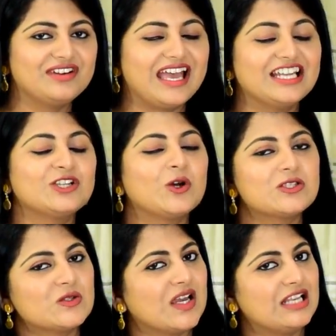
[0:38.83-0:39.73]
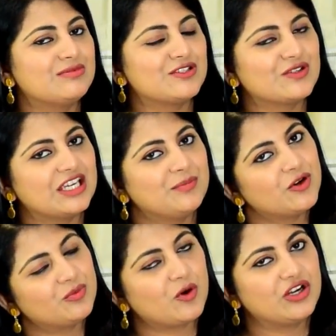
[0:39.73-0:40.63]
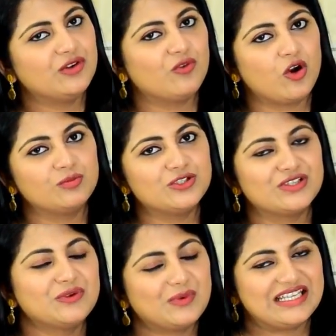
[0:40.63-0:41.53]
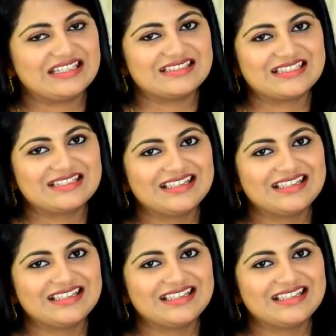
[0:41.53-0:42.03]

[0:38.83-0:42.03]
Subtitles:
and it also helps to keep your body warm during winters.